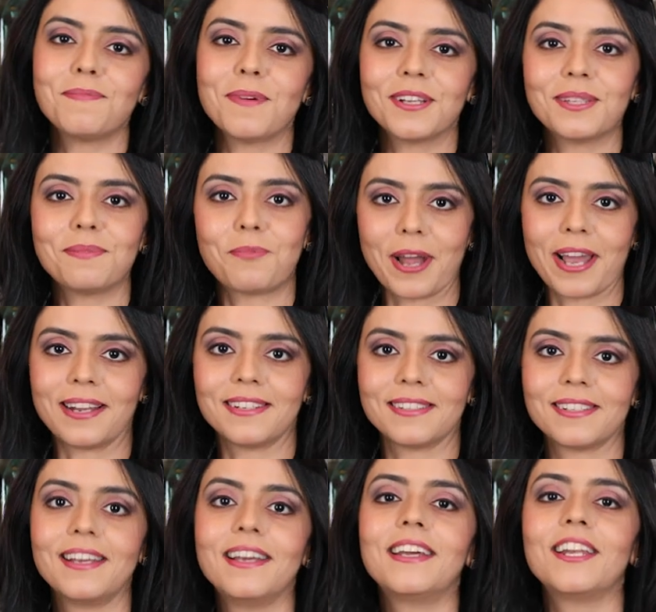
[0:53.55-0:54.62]
about the brand.
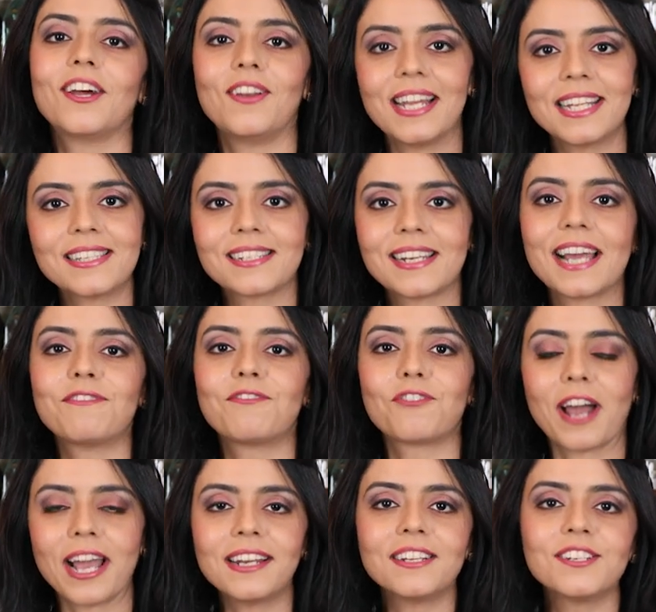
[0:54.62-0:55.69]
Now let's dive
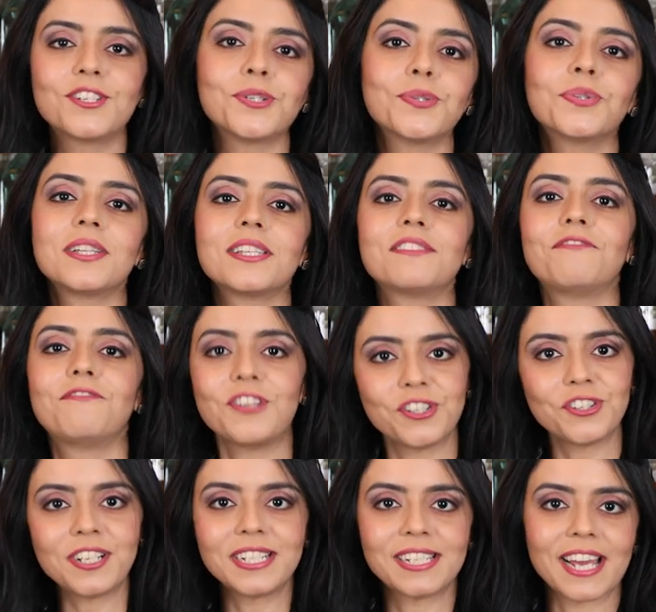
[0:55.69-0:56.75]
right into this
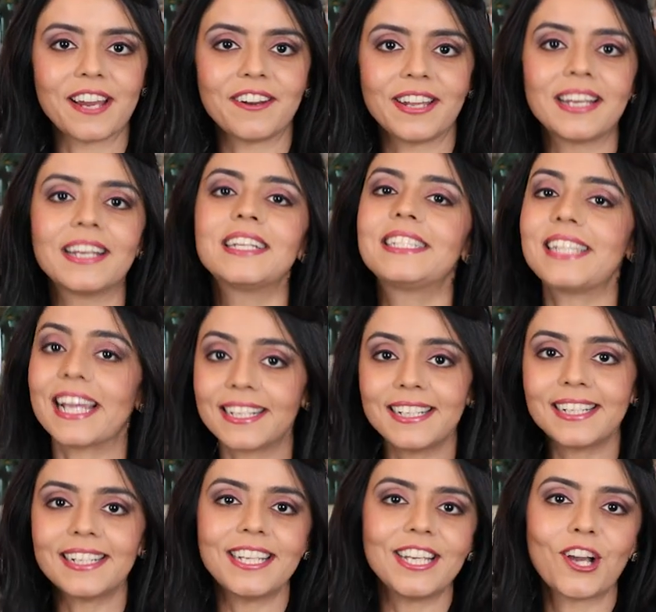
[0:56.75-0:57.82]
visually daring,
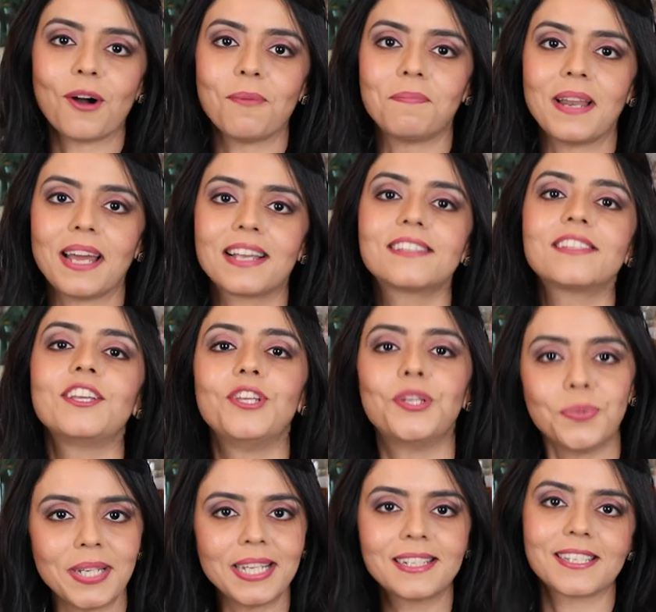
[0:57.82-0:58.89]
technically complex,
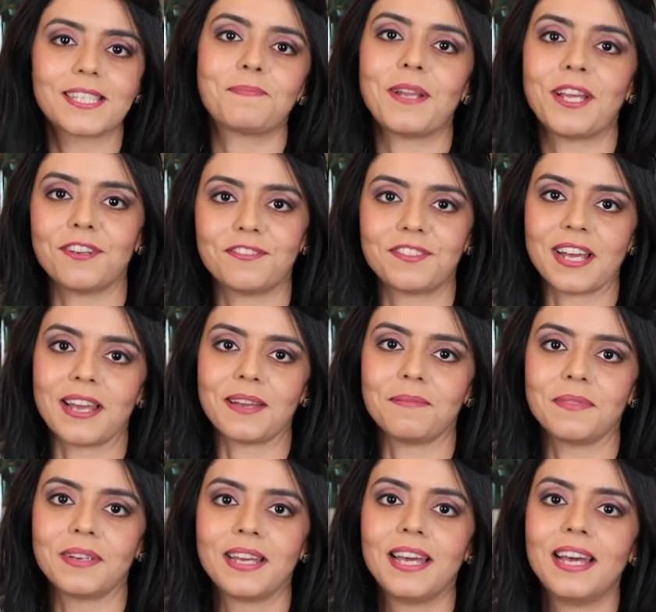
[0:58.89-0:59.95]
unique display of time
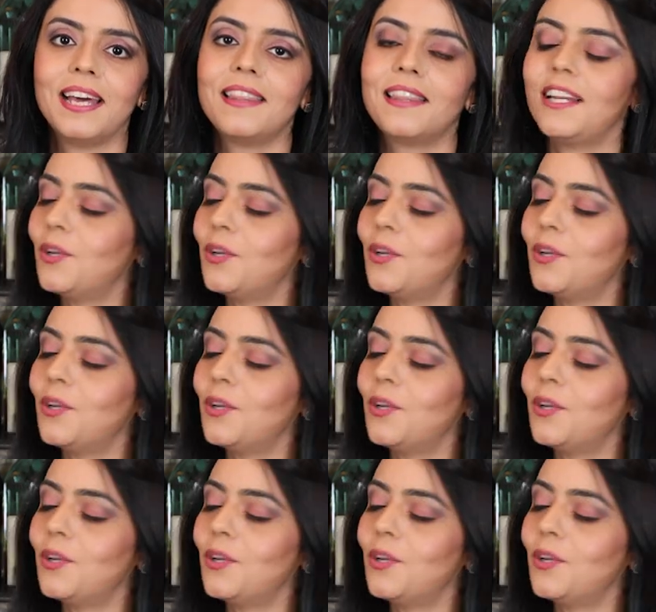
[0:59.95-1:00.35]
the